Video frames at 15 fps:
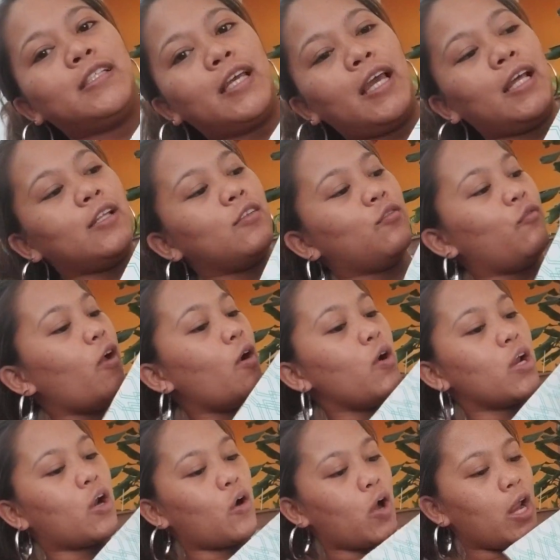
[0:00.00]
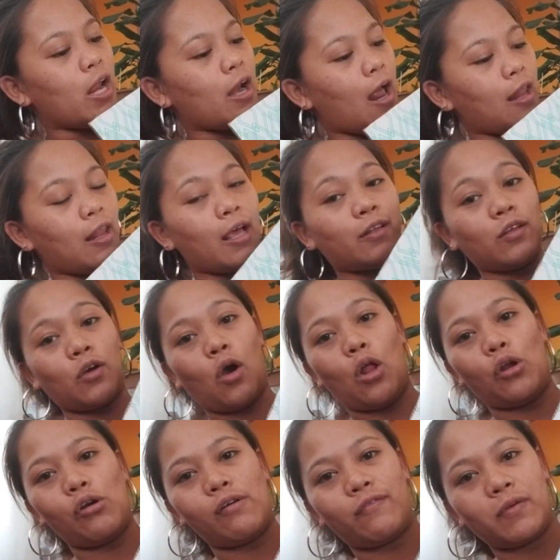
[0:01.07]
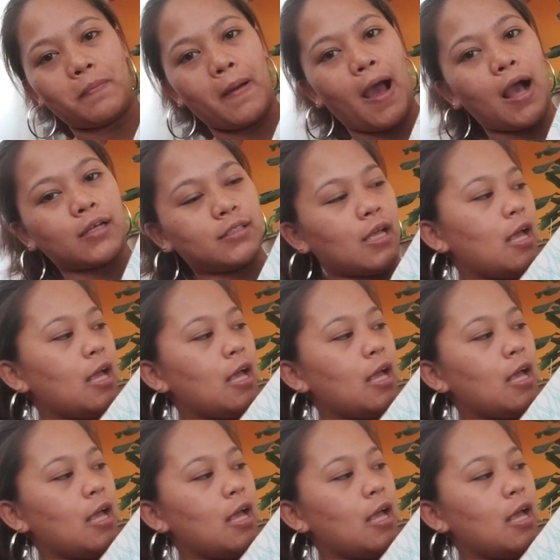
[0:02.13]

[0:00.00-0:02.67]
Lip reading: It's very green. I like the color of the box.